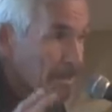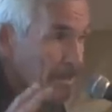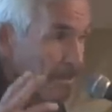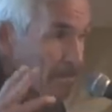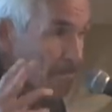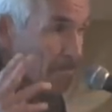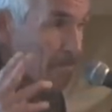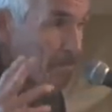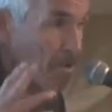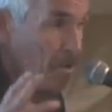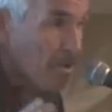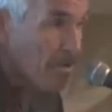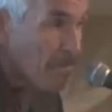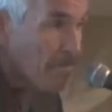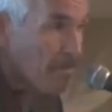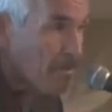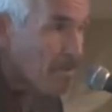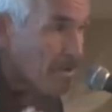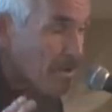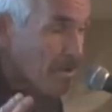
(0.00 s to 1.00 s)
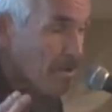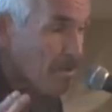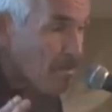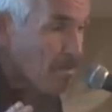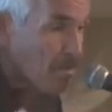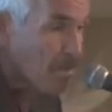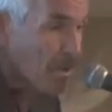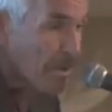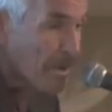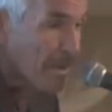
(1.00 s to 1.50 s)
is a marvelous
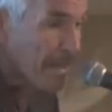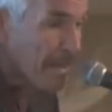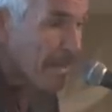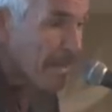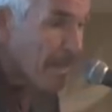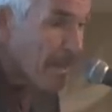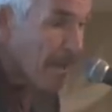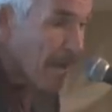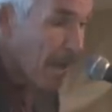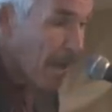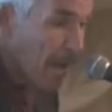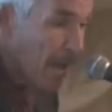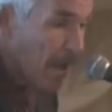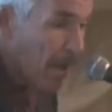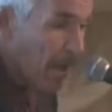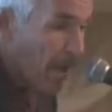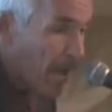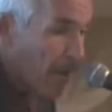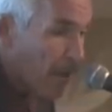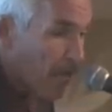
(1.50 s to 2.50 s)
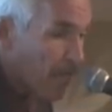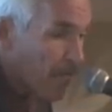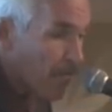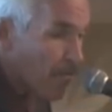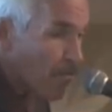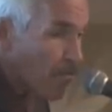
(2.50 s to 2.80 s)
way of